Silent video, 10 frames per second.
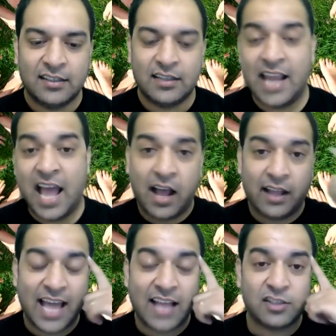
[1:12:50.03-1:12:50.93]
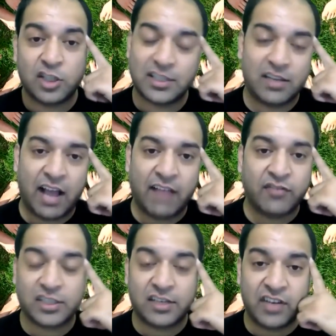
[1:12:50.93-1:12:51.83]
Now, I've just
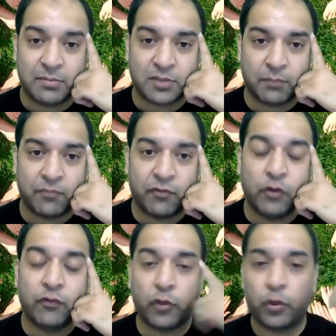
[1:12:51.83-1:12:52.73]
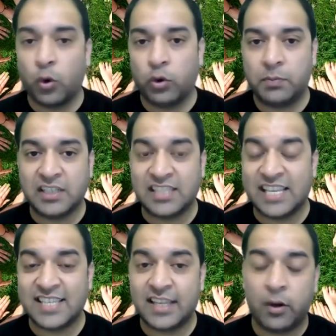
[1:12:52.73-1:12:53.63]
given them some food for thought because they
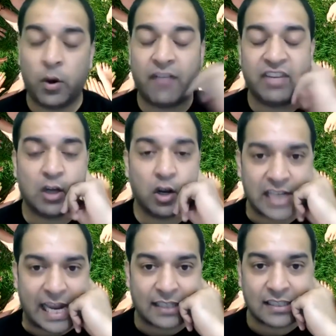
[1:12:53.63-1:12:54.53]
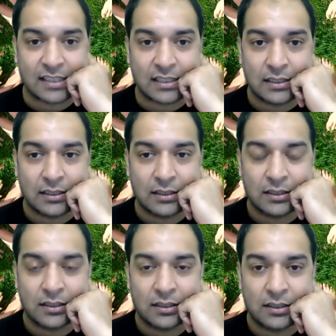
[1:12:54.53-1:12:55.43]
said they don't have any contacts.
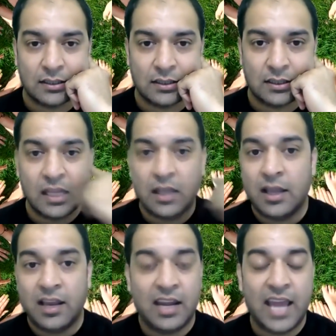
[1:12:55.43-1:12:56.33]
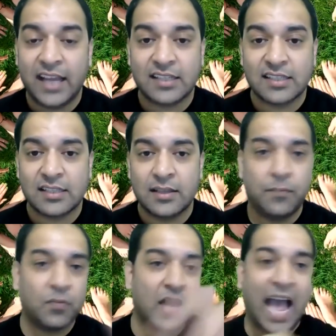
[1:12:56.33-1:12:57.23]
Next,
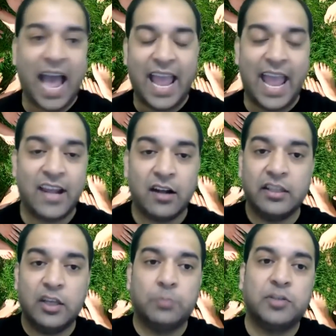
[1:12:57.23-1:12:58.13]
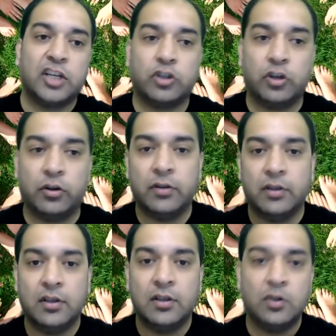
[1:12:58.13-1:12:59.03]
I handle the objection.
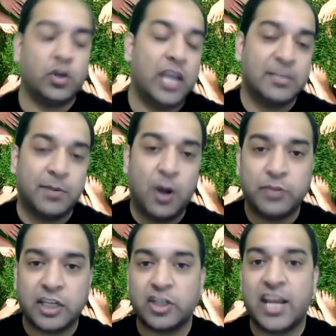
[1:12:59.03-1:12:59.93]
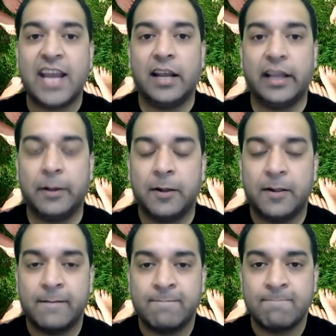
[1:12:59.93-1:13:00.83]
So here's my objection handling.
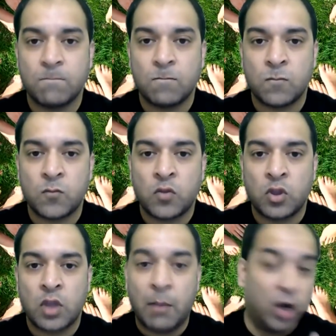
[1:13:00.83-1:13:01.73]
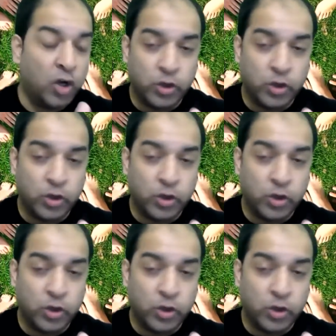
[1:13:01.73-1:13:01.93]
I'm going to